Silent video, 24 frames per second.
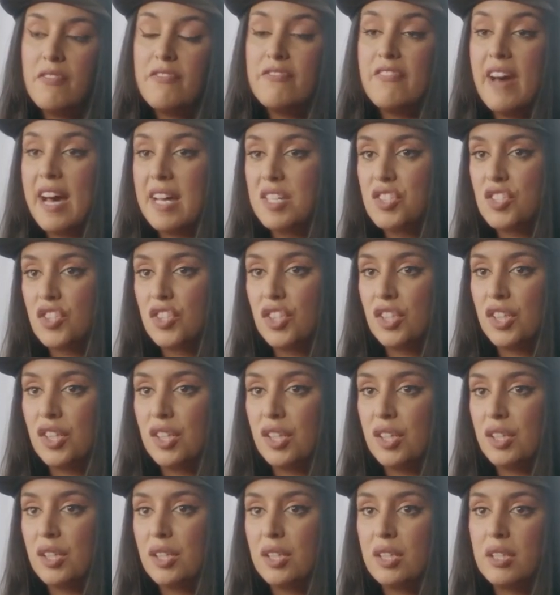
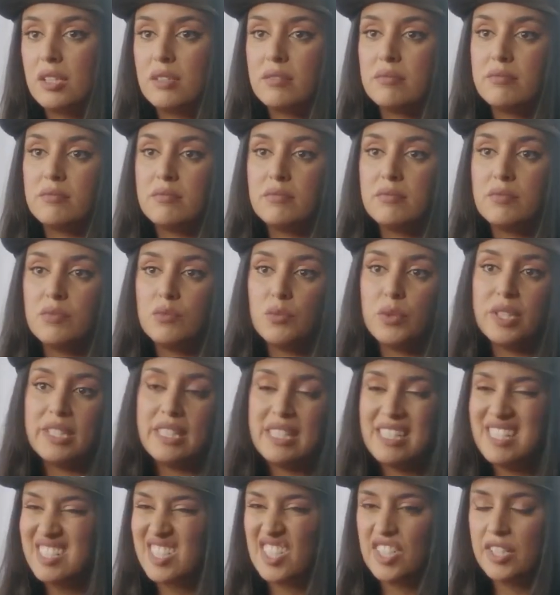faster, with
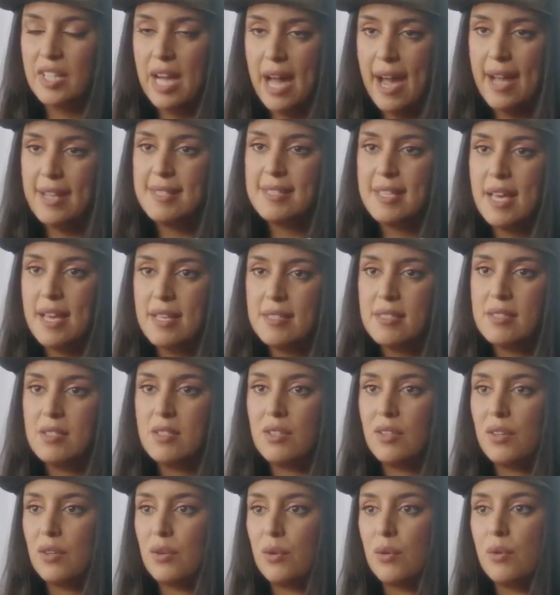easier access
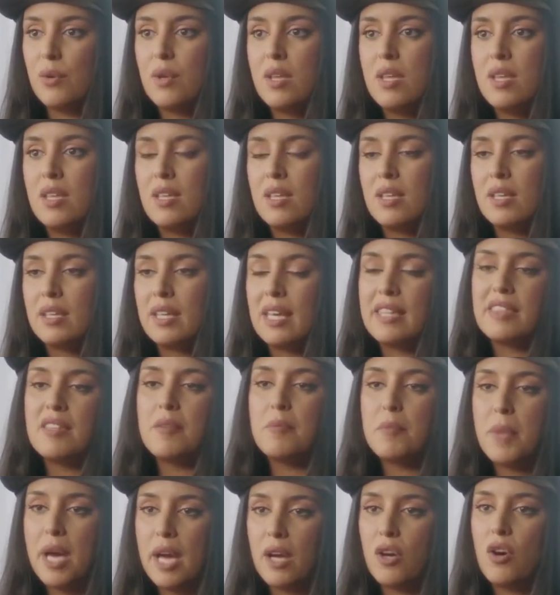to get
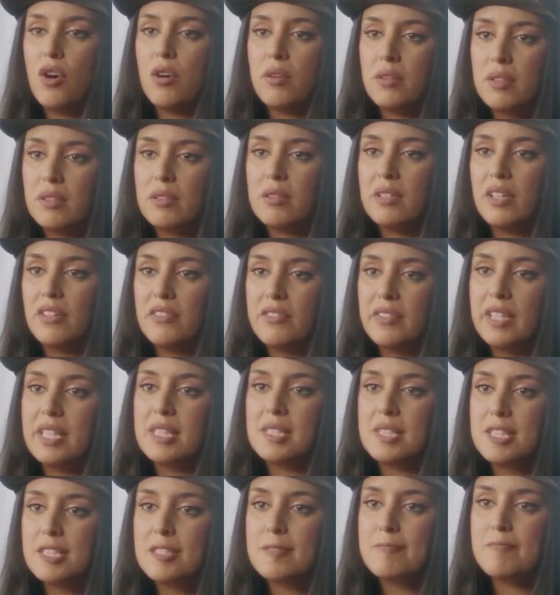them back on their
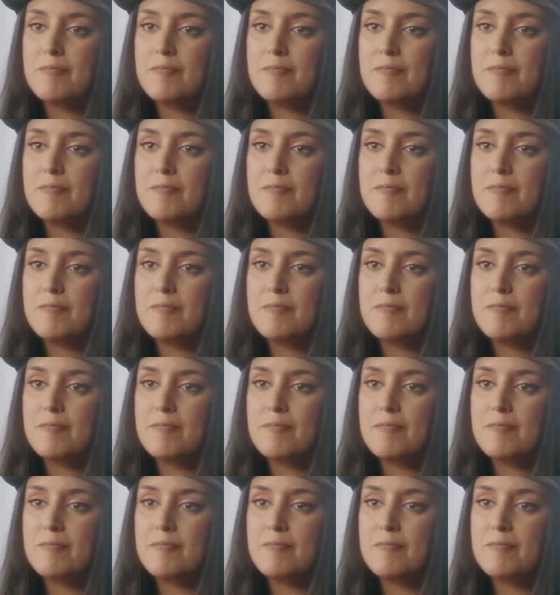feet.